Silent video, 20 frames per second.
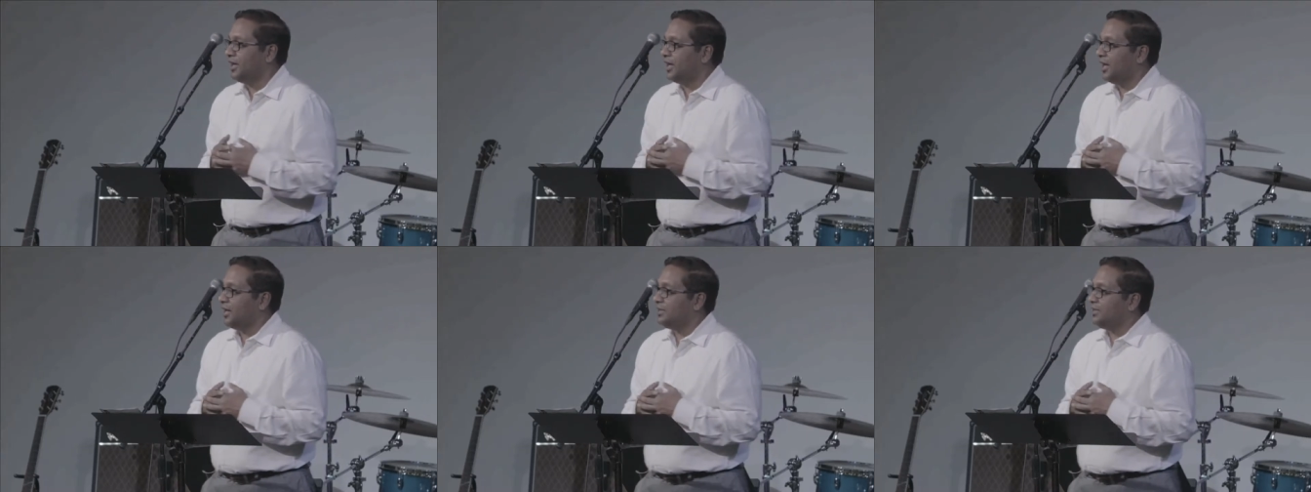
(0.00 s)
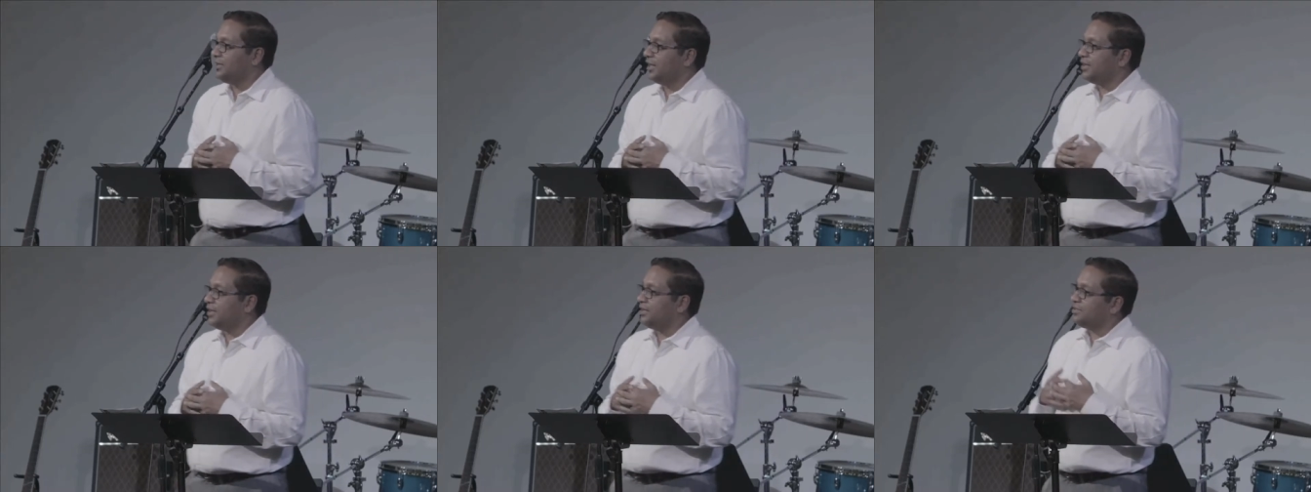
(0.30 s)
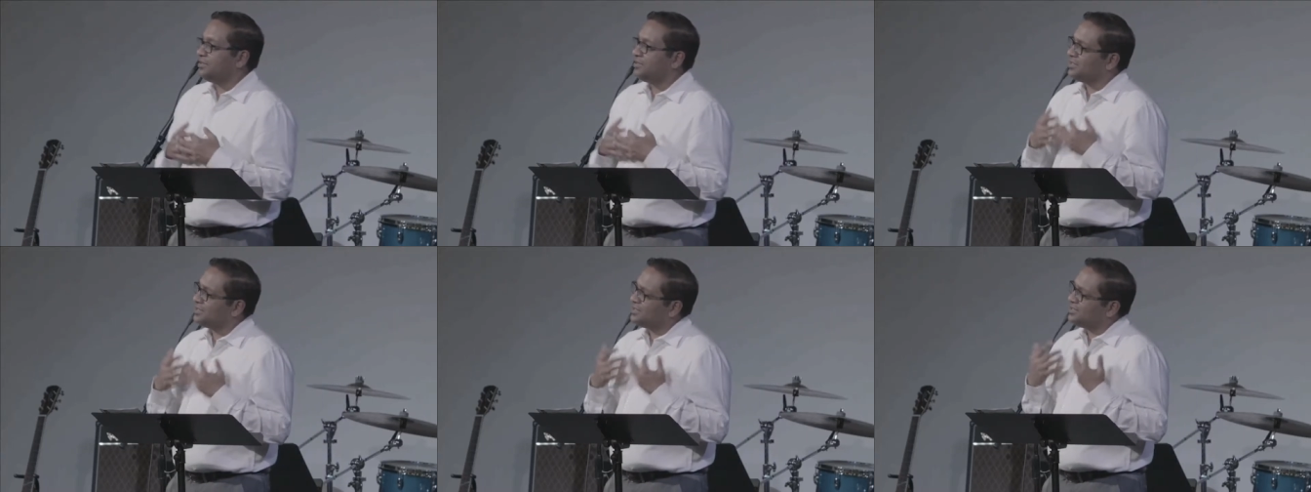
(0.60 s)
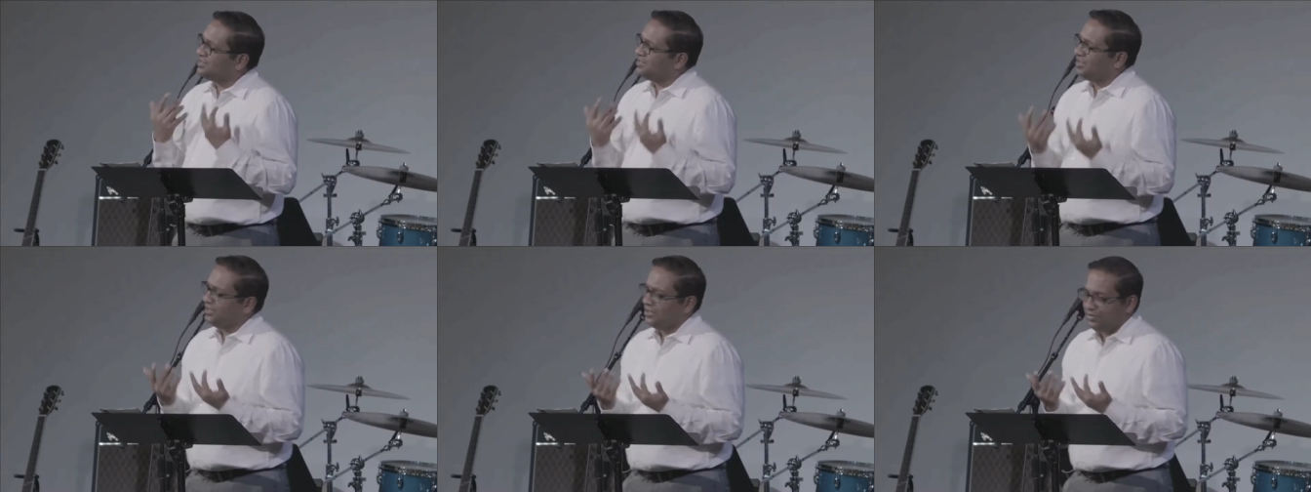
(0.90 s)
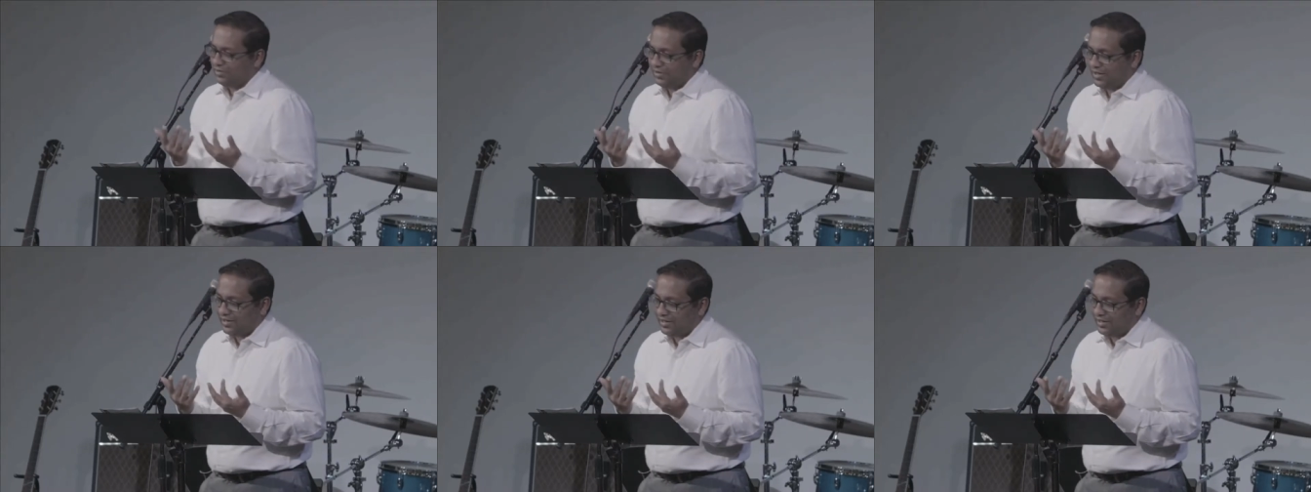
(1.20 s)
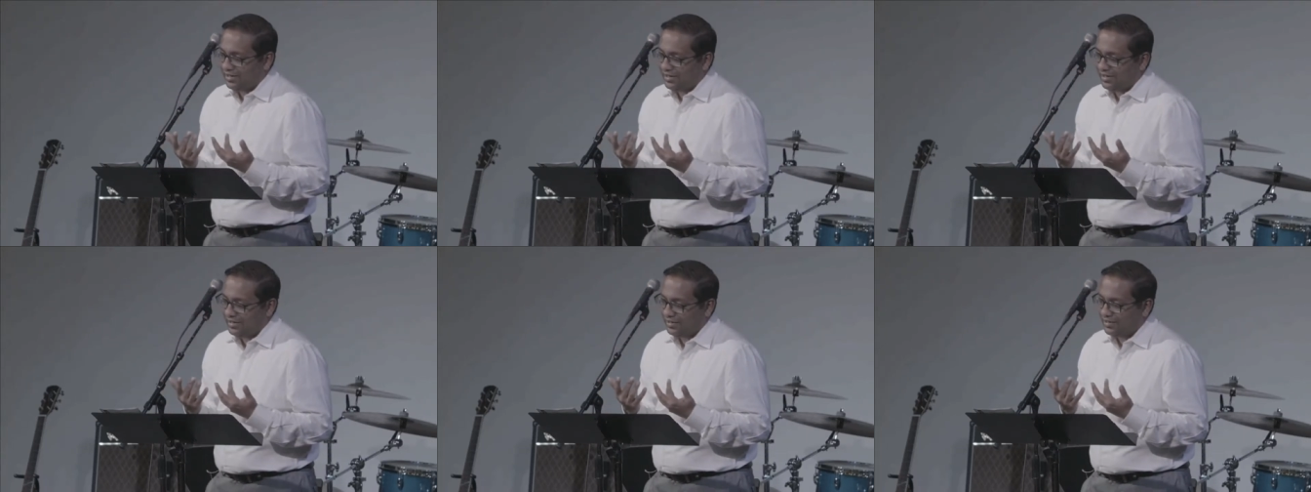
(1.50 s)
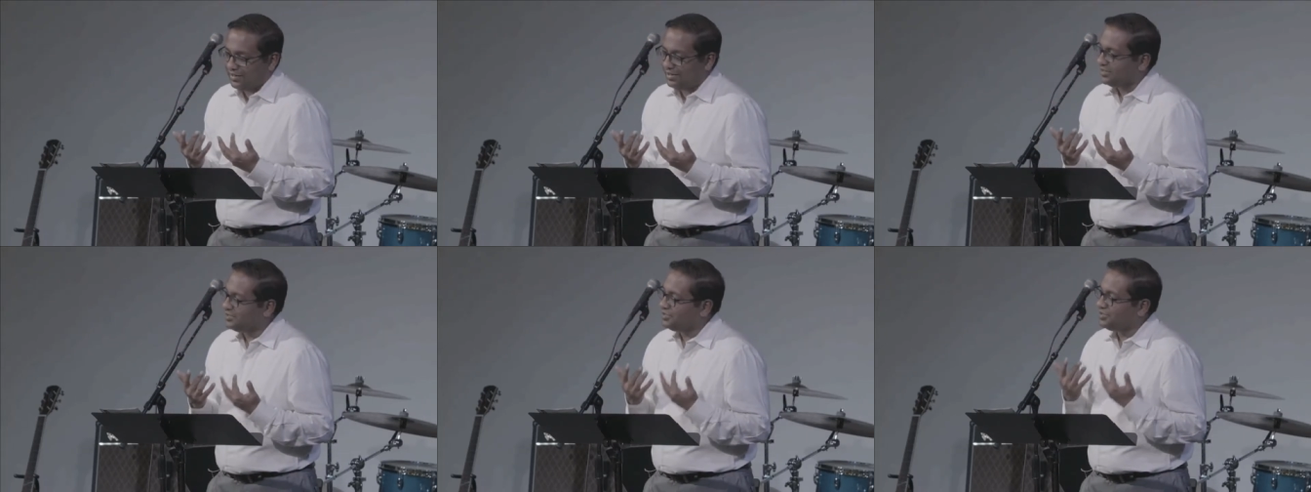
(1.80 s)
and yet it's
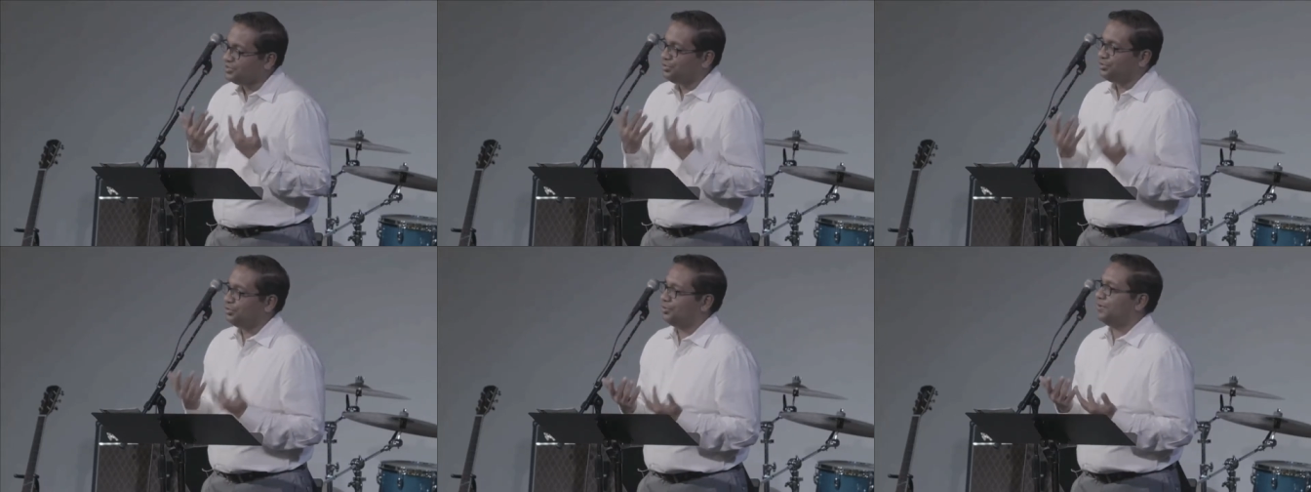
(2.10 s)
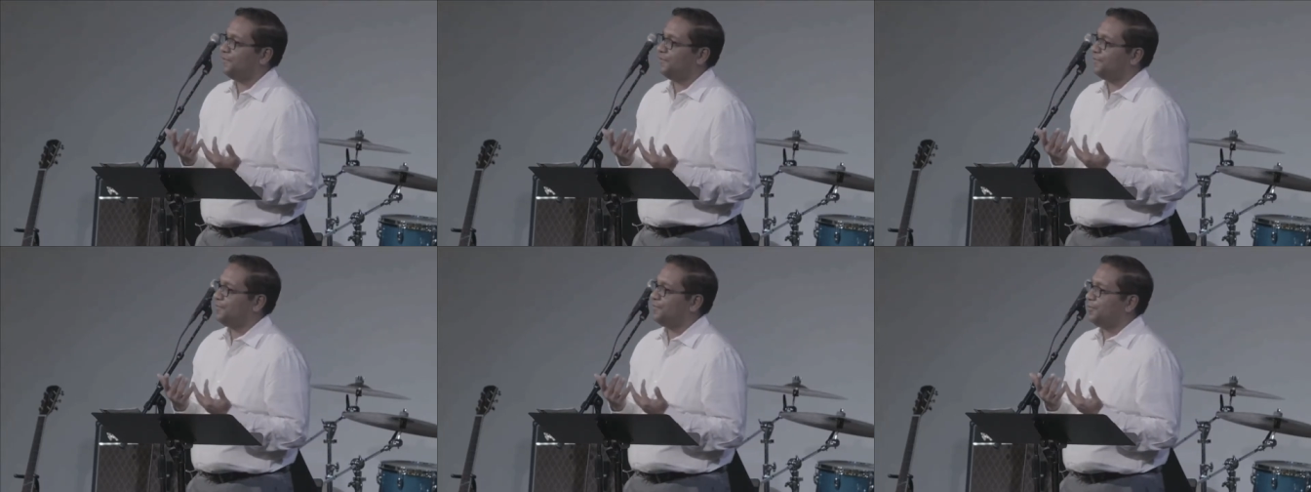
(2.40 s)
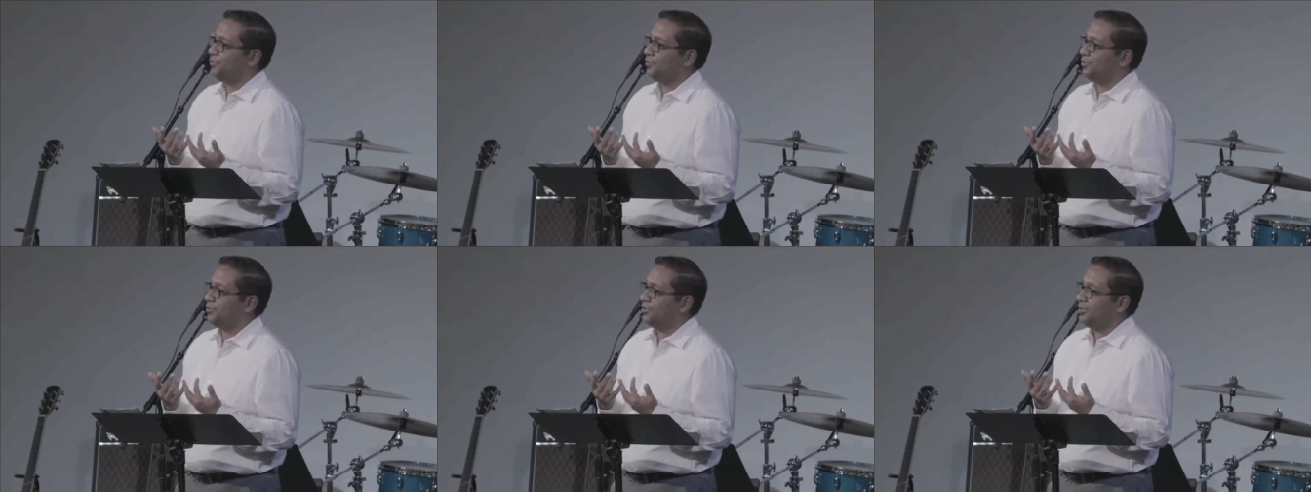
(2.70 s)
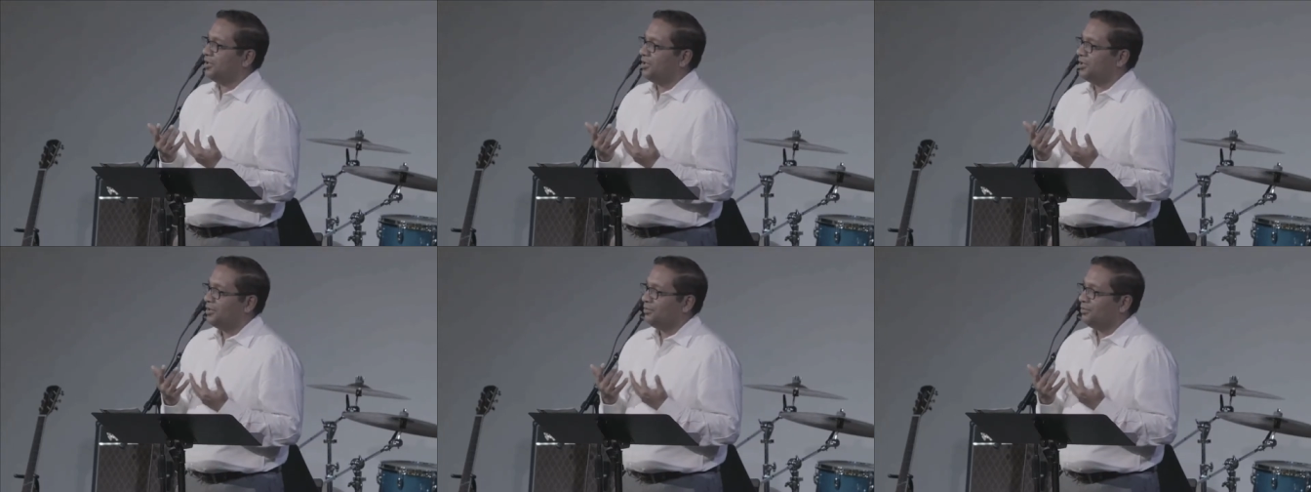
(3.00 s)
exhilarating, it's joyful,